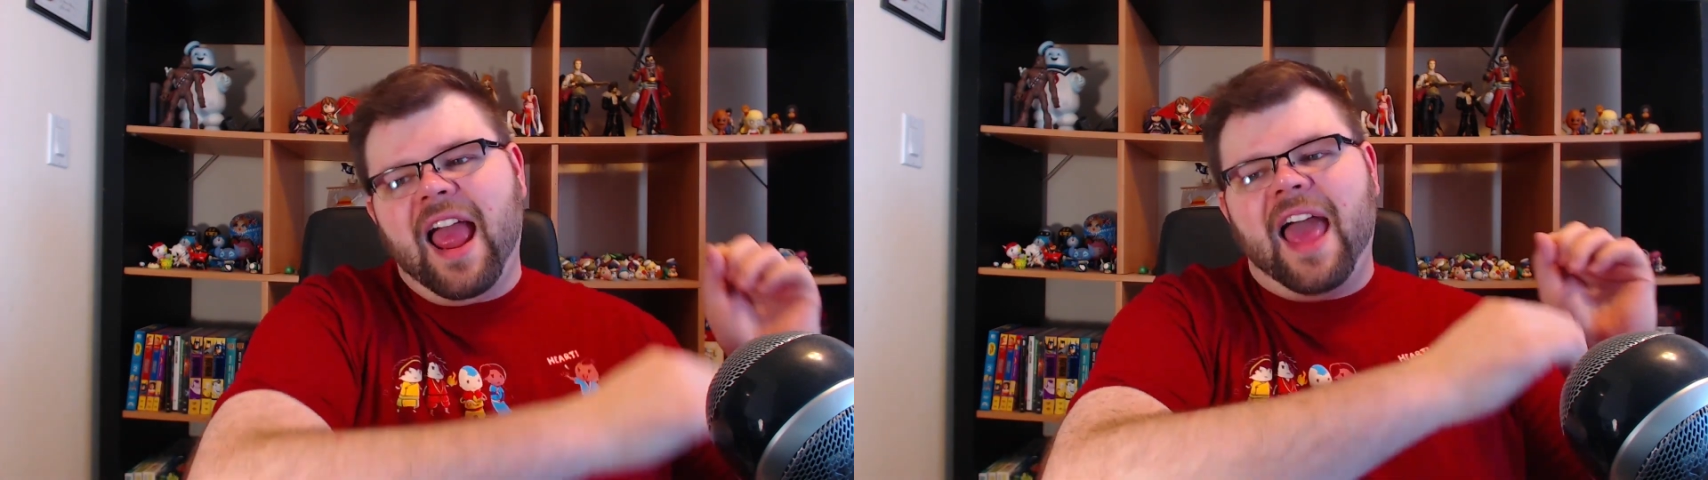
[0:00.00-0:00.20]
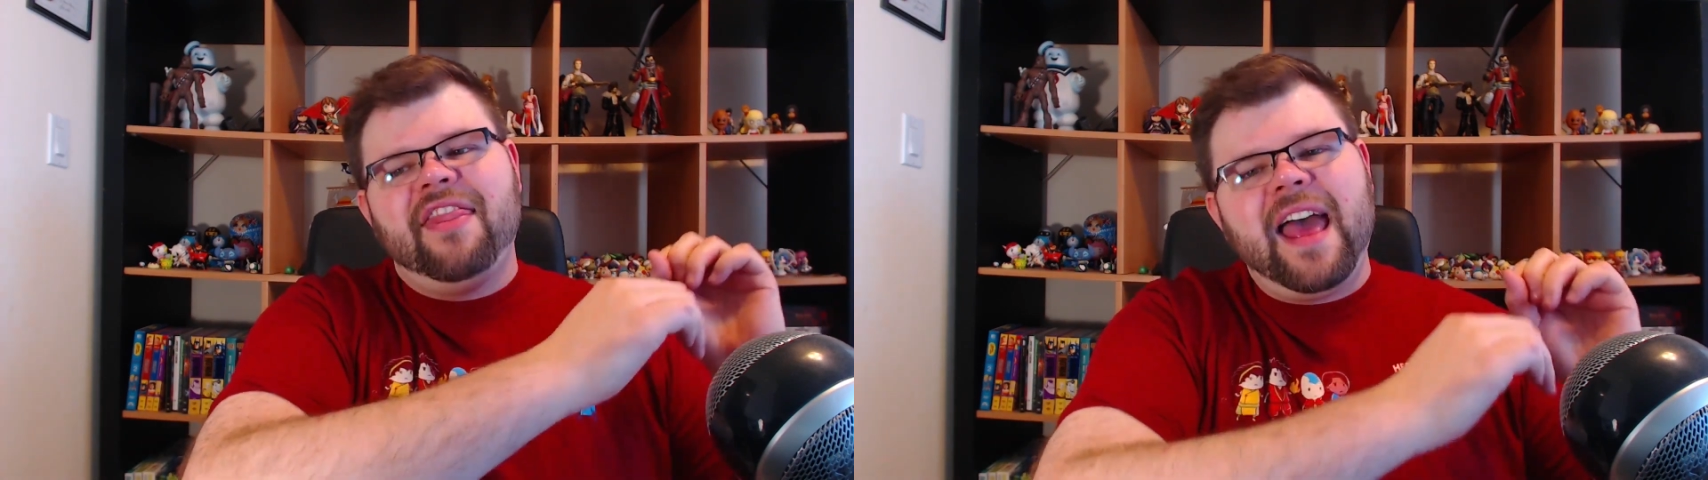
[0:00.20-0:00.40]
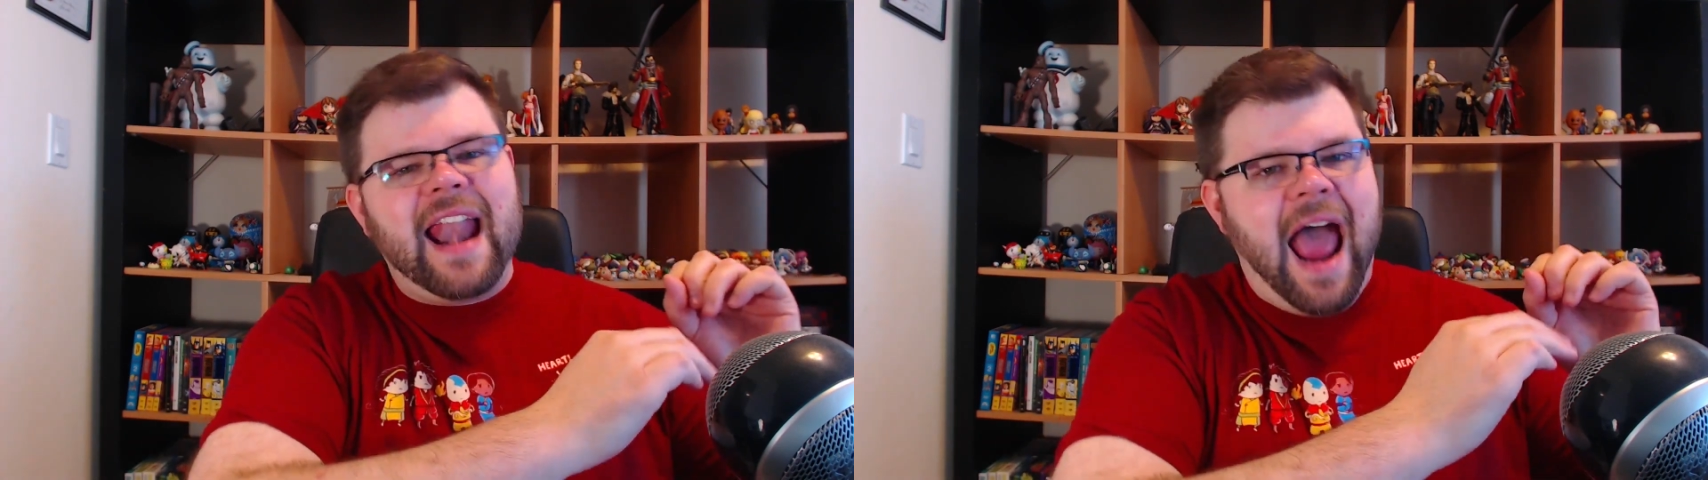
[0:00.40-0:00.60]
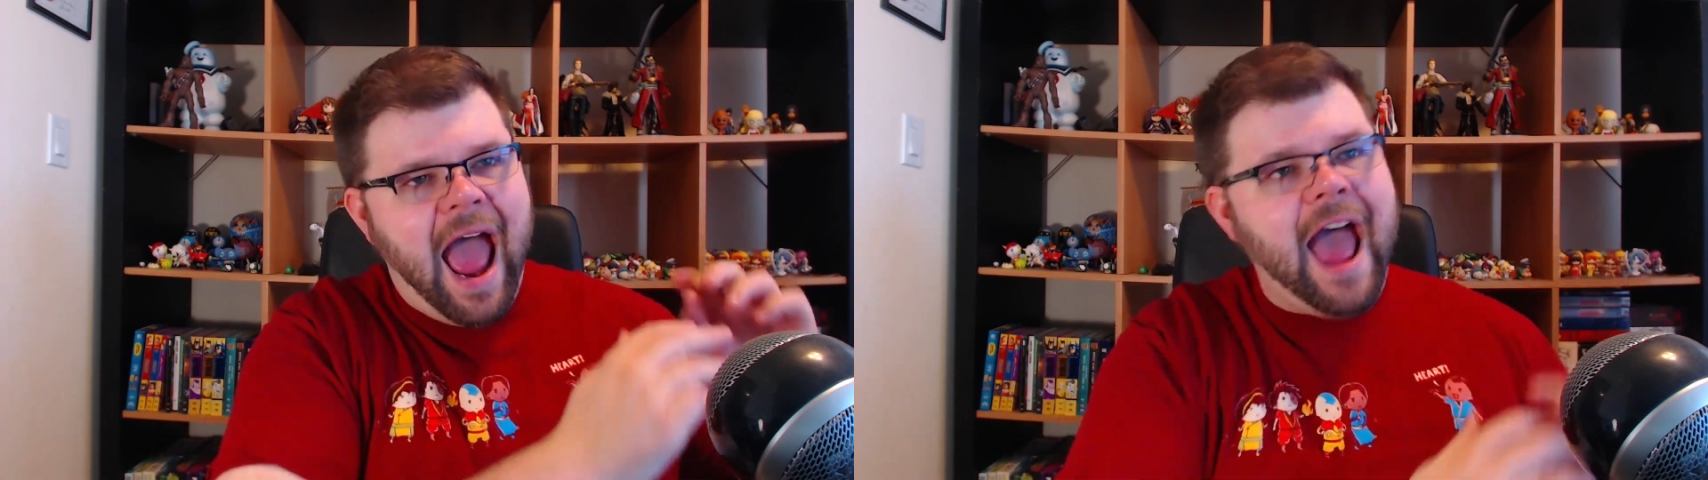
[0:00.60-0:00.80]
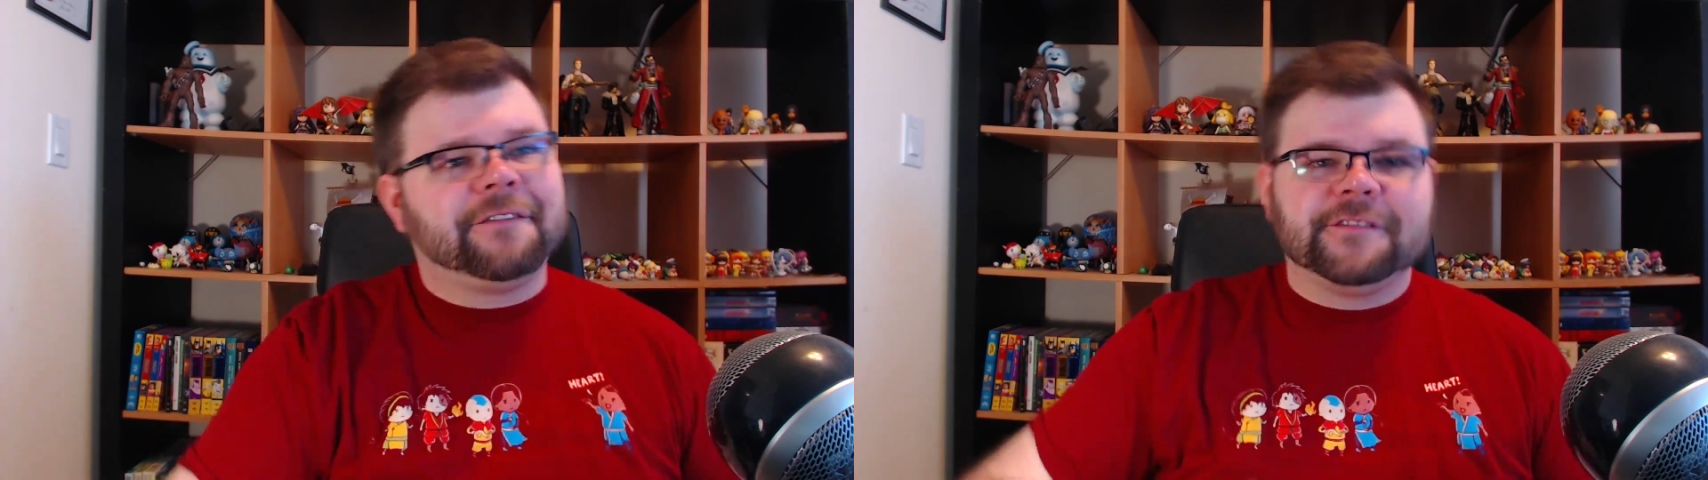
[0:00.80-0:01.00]
and then
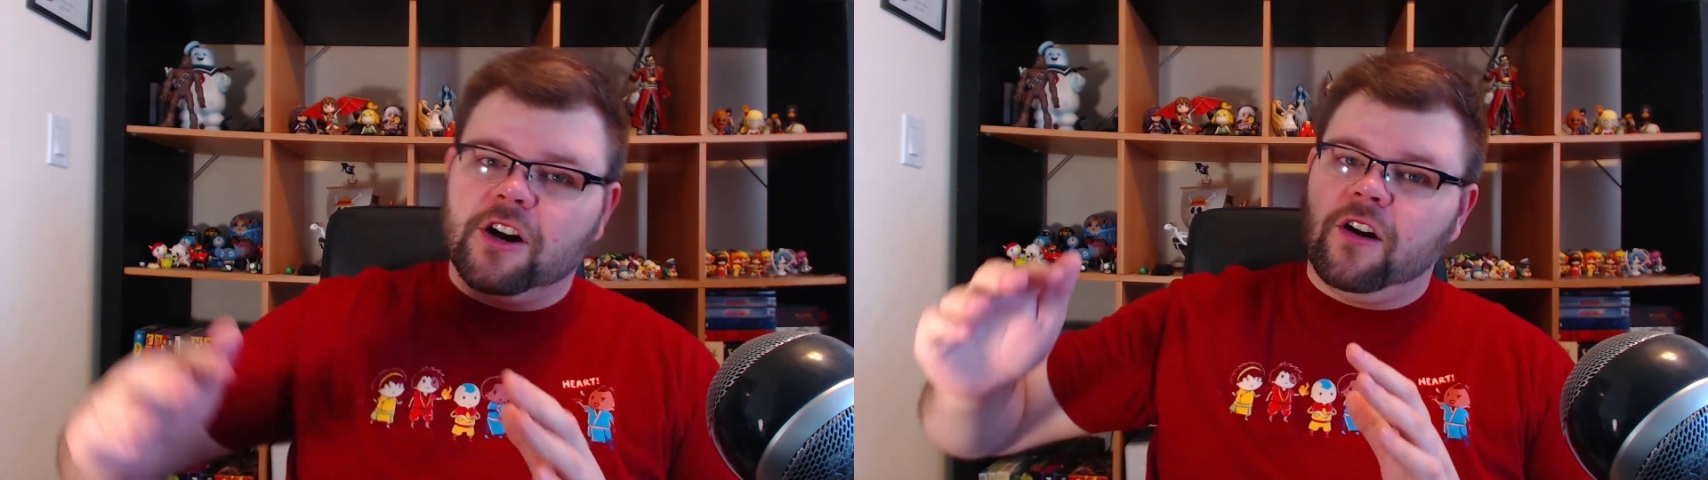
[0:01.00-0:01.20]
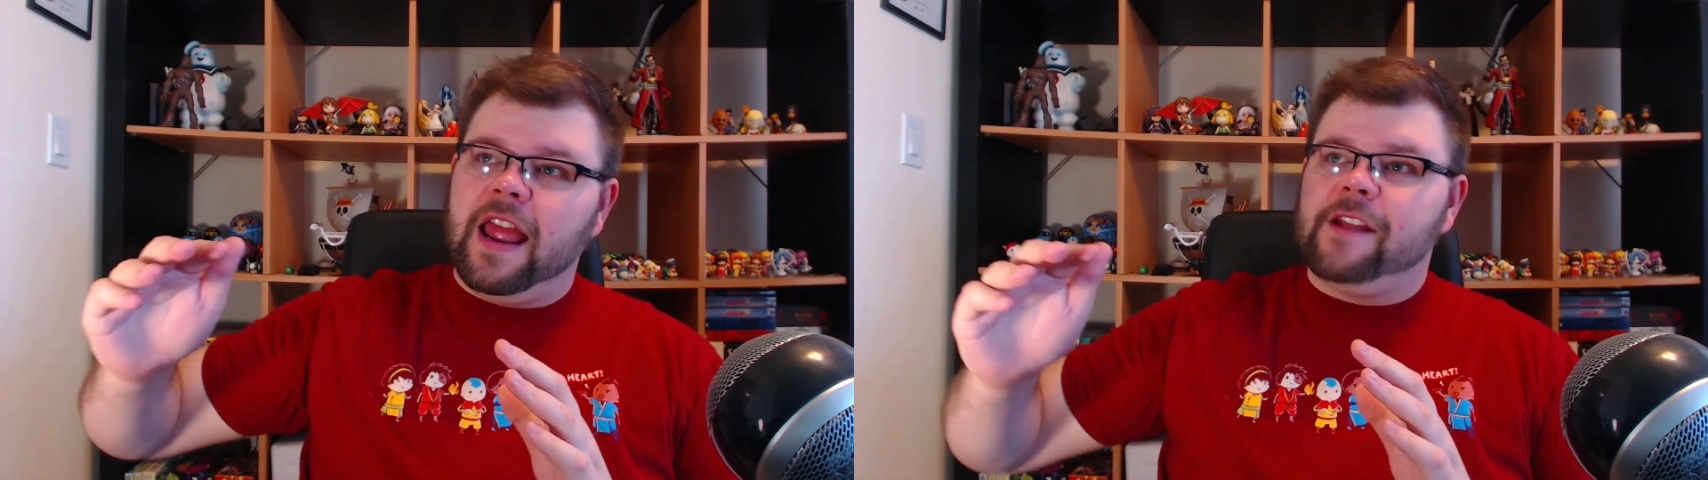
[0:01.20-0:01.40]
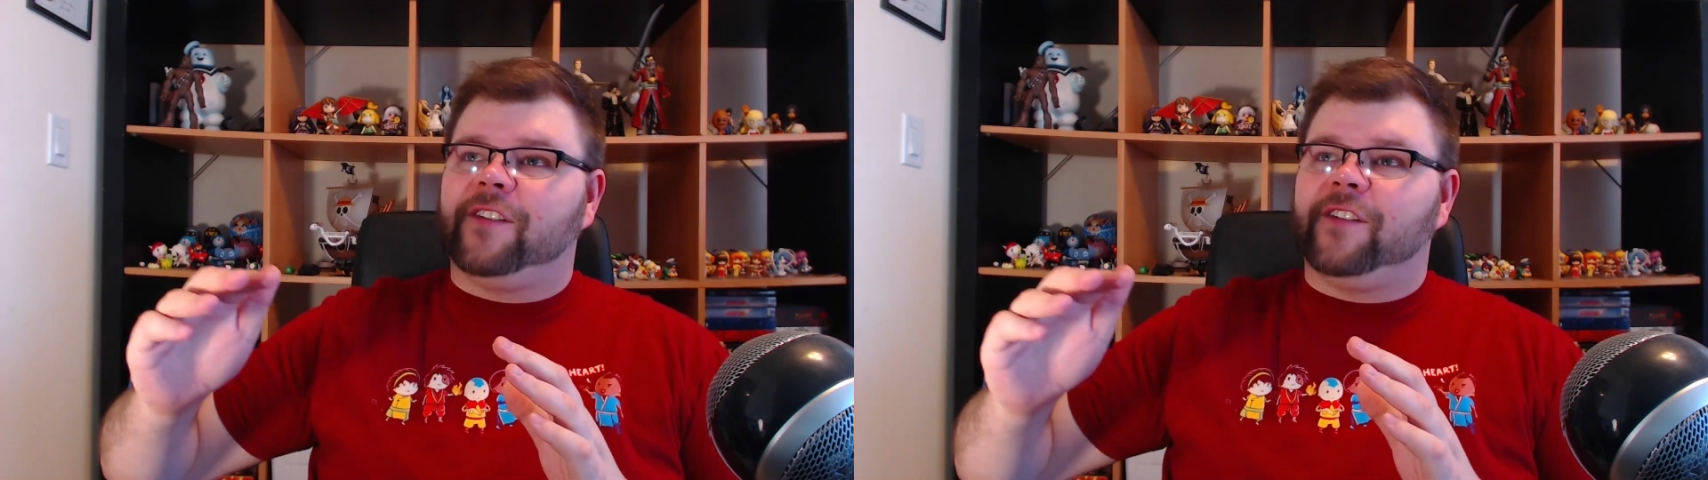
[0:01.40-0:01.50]
after it